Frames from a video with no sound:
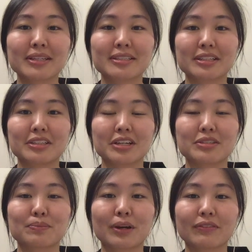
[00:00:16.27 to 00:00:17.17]
such
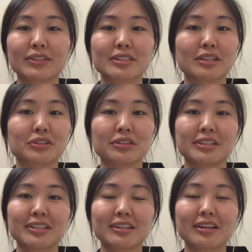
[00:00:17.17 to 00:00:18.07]
as breakfast, lunch, or
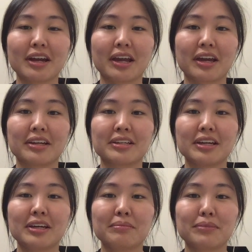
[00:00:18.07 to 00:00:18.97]
dinner, and
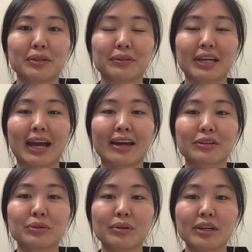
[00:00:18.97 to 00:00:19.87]
meal
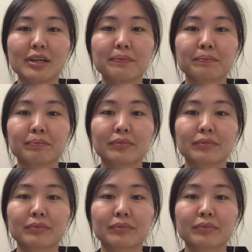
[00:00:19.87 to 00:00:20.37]
category,